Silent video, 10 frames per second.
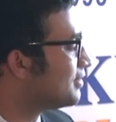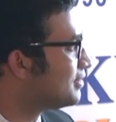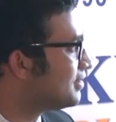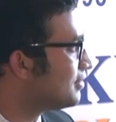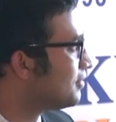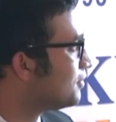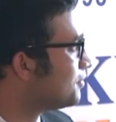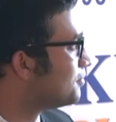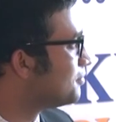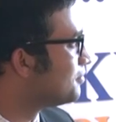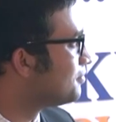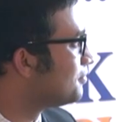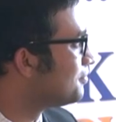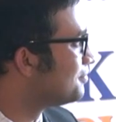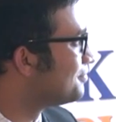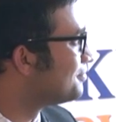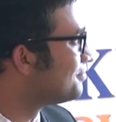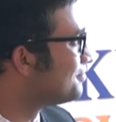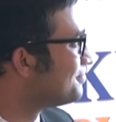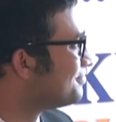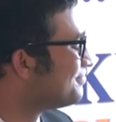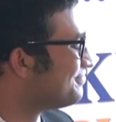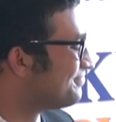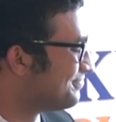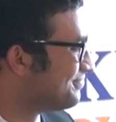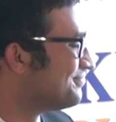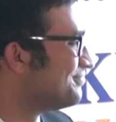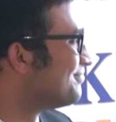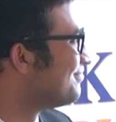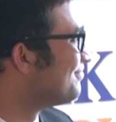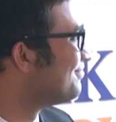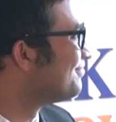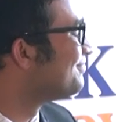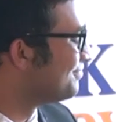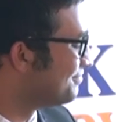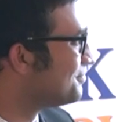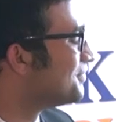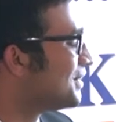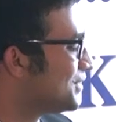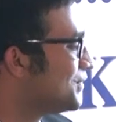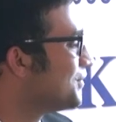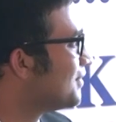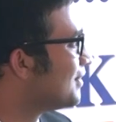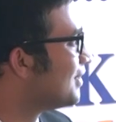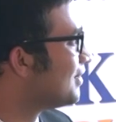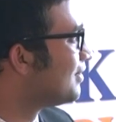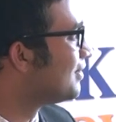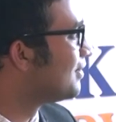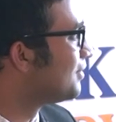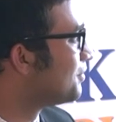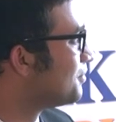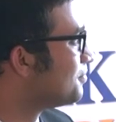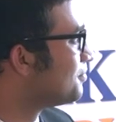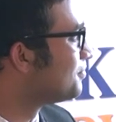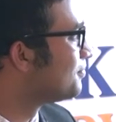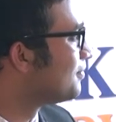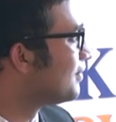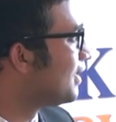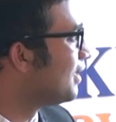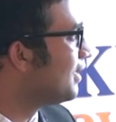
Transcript: If that is the right article to start with. There are other articles also. What would you as a district magistrate suggest?